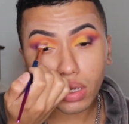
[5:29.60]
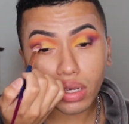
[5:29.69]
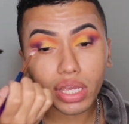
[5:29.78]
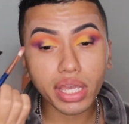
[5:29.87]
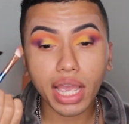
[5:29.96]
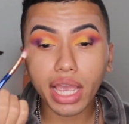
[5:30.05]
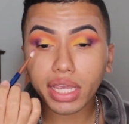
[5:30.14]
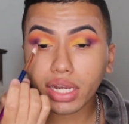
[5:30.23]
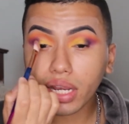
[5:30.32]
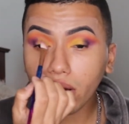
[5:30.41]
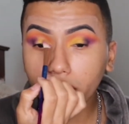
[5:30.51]
Okay, I
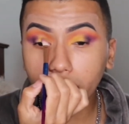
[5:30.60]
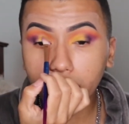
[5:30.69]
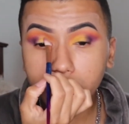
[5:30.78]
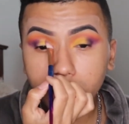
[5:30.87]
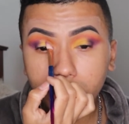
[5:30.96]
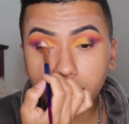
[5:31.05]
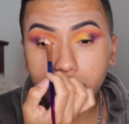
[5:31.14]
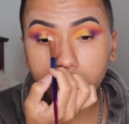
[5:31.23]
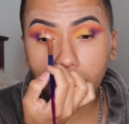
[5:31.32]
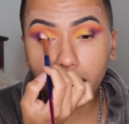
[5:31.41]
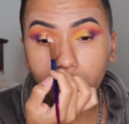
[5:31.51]
know y'all see this
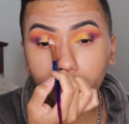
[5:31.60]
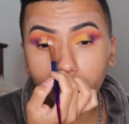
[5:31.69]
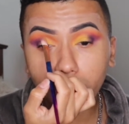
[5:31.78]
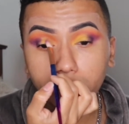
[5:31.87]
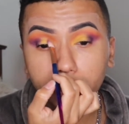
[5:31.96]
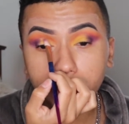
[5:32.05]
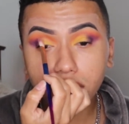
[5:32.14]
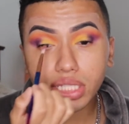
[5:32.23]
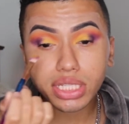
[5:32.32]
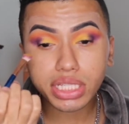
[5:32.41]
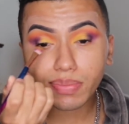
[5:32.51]
yellow. You
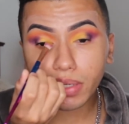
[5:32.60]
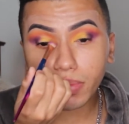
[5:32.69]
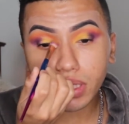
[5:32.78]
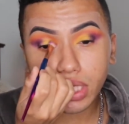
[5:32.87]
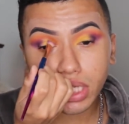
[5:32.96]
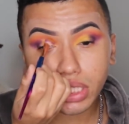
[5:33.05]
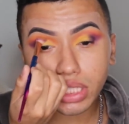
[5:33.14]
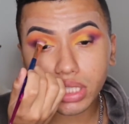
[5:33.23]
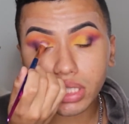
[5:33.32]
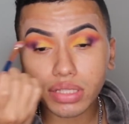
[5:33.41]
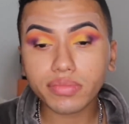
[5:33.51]
see this
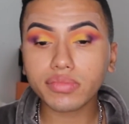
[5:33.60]
pigmentation?